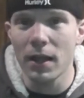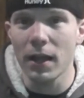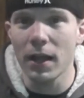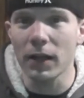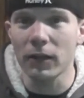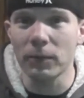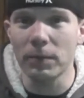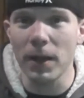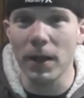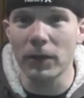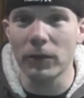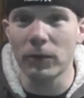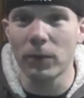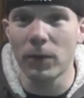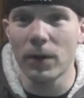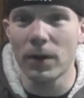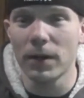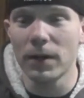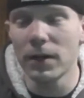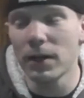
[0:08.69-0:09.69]
Xbox
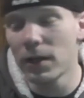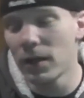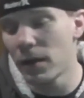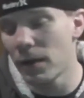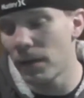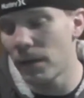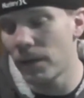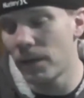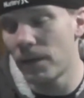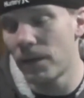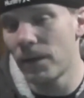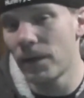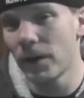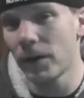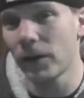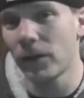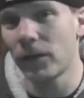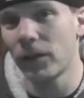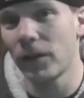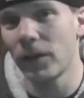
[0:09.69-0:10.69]
One
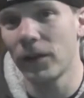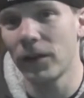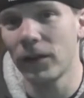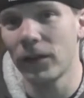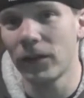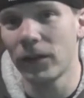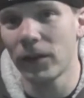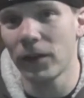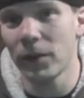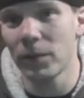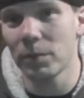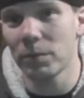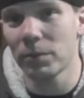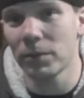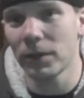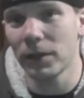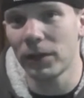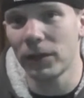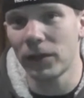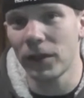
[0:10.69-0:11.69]
versus
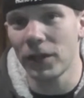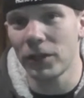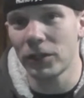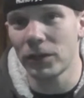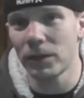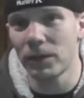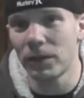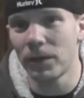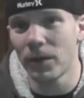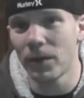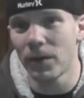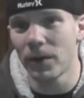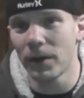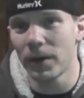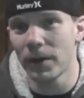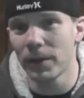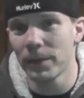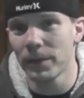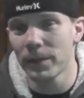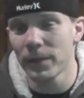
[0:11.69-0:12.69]
PlayStation
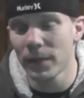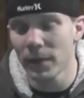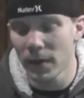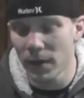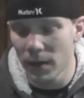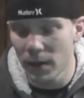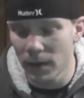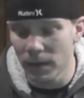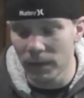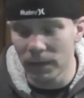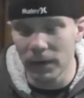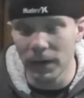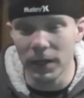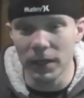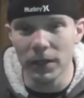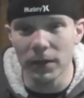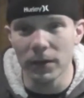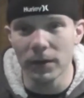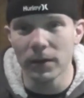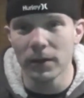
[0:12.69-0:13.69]
4
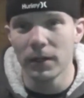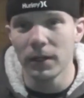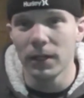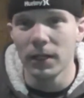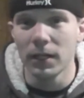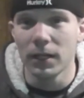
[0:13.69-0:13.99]
video.